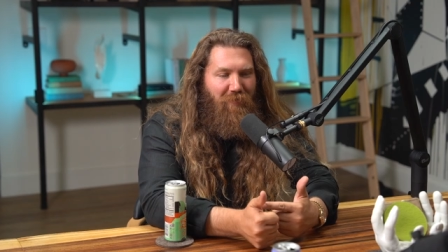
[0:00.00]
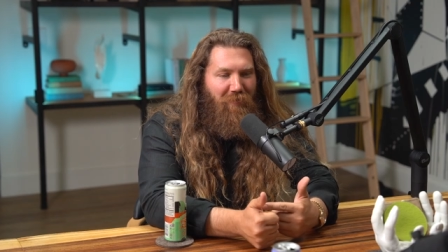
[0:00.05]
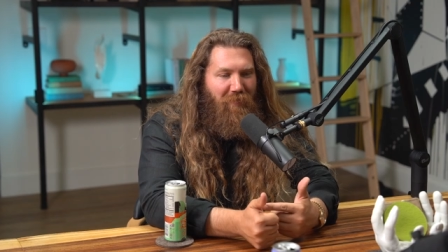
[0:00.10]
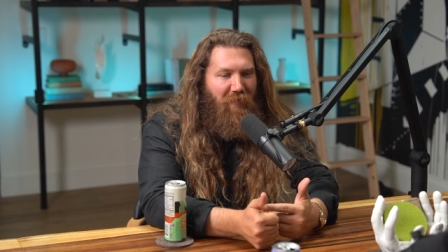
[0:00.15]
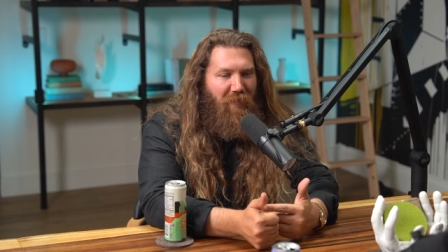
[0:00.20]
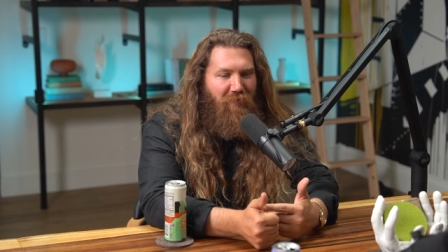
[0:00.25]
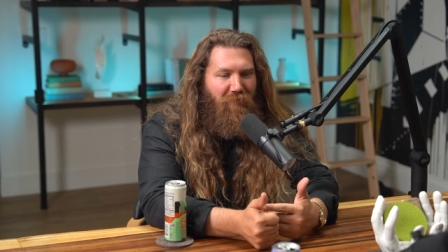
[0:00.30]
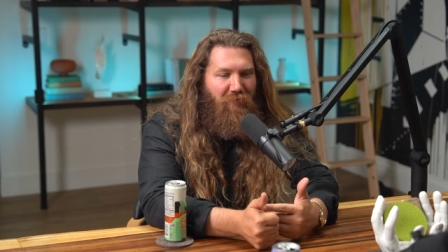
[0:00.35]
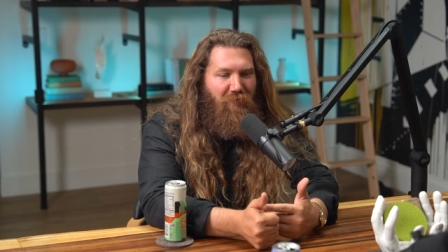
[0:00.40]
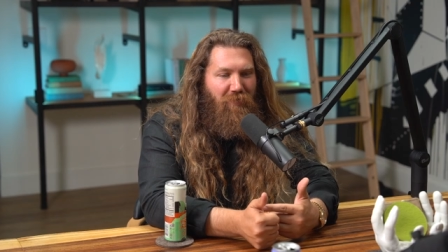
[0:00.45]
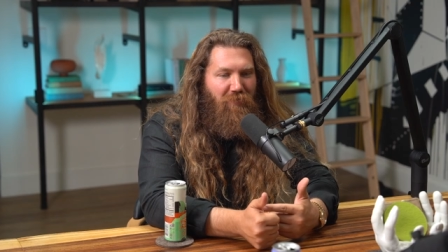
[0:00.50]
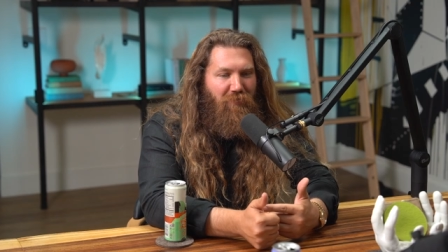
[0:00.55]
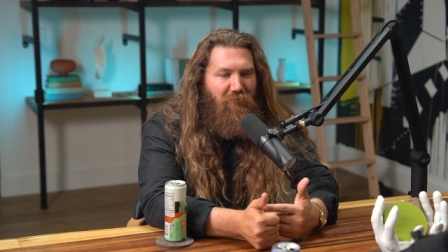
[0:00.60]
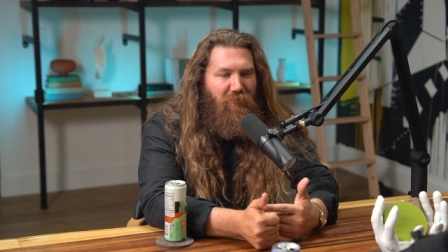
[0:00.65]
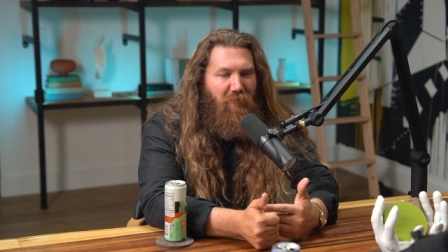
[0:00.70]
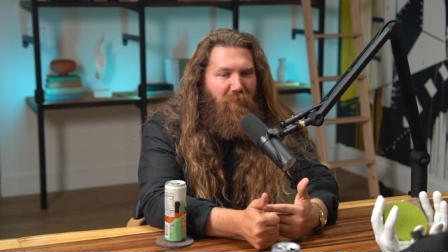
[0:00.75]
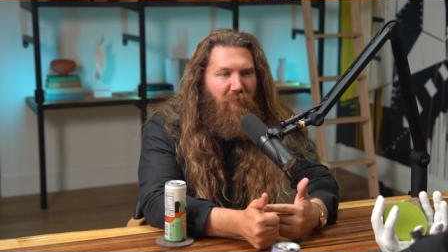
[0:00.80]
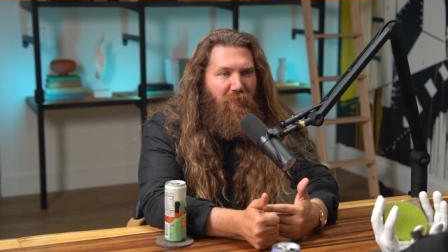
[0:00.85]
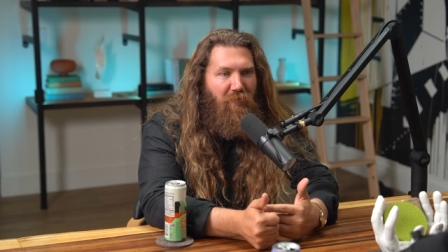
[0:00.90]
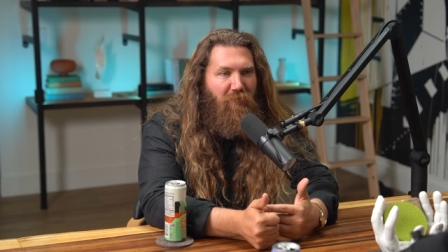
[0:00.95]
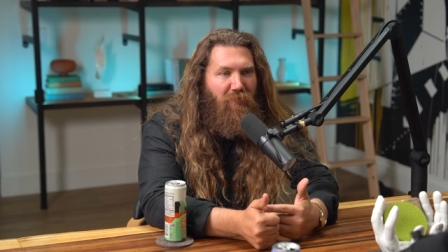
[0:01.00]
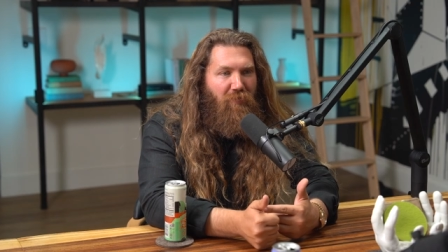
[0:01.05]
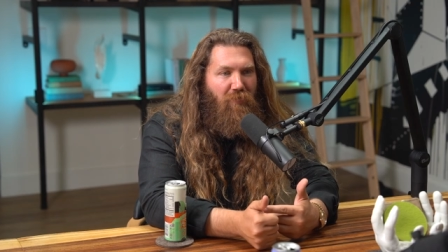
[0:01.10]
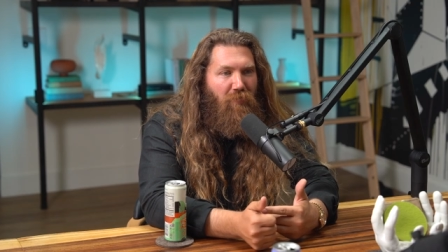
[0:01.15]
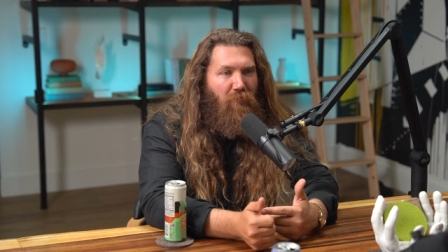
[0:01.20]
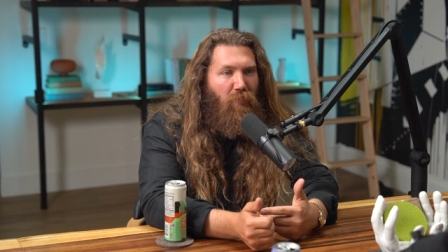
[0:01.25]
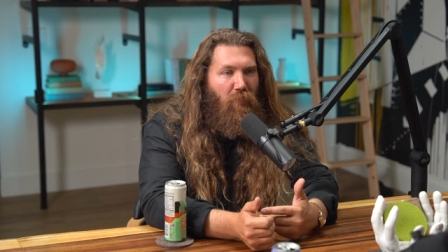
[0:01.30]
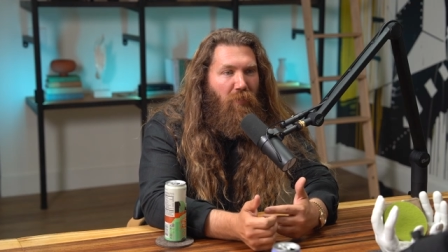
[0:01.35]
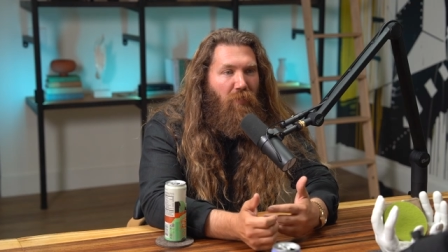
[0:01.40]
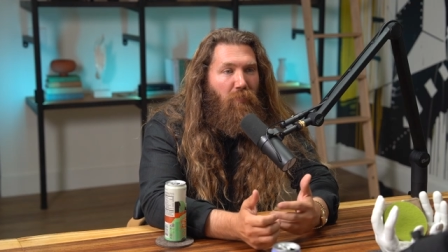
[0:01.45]
A lot of our distributors
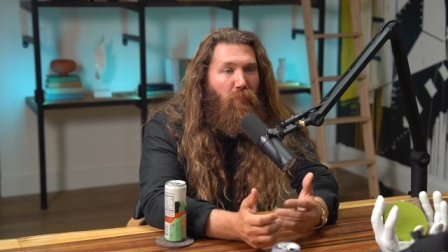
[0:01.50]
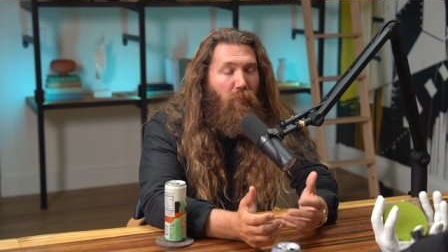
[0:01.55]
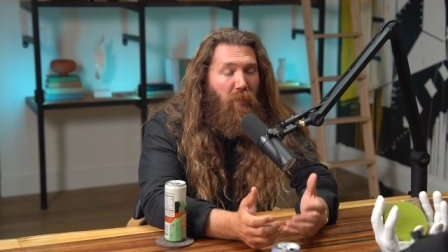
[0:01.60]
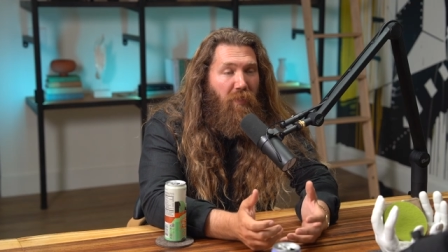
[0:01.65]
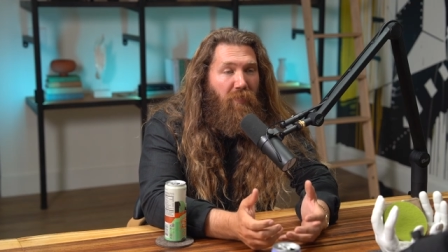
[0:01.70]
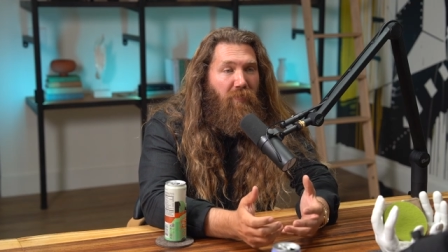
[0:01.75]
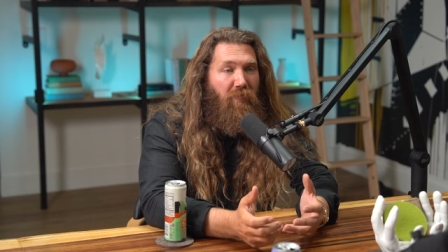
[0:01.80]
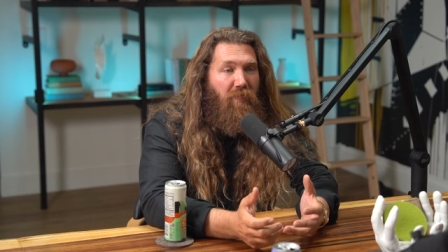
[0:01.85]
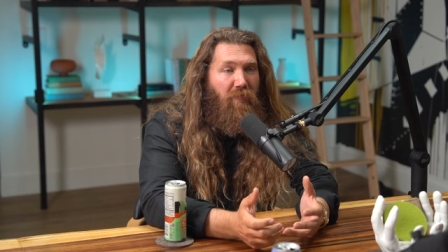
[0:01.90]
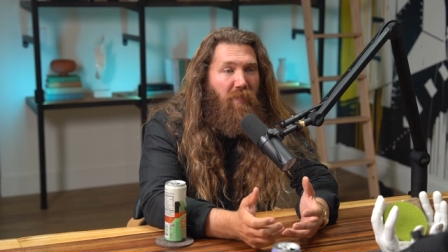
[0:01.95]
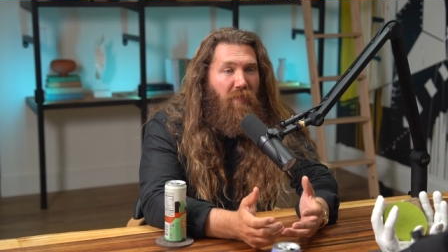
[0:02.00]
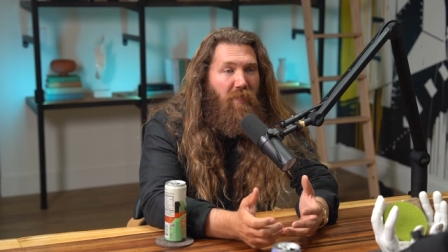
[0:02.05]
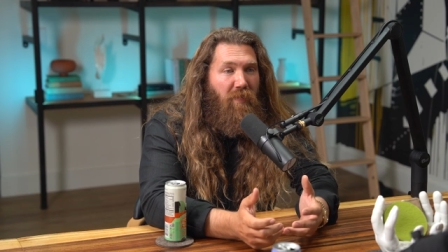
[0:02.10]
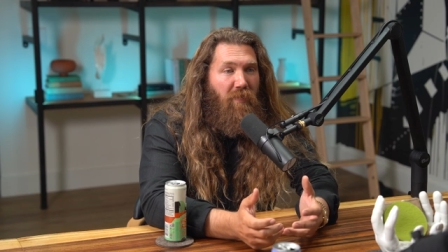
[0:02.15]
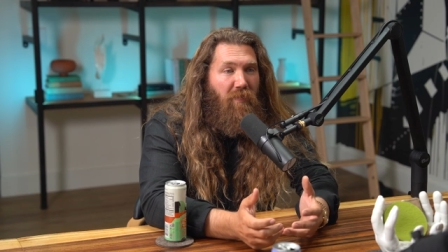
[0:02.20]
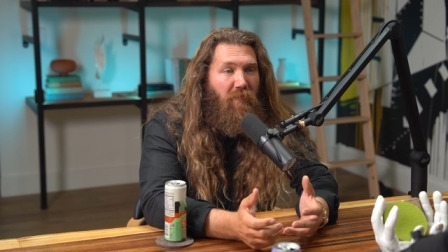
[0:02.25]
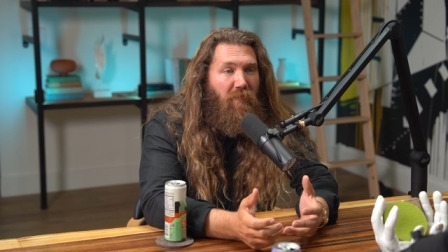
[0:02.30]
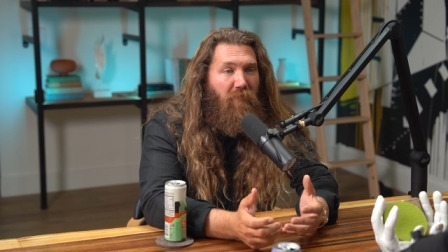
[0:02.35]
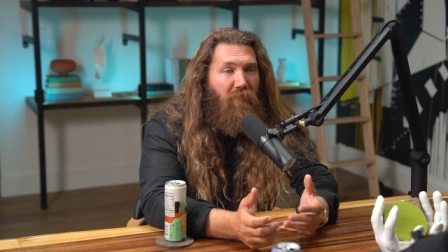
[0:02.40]
who work with the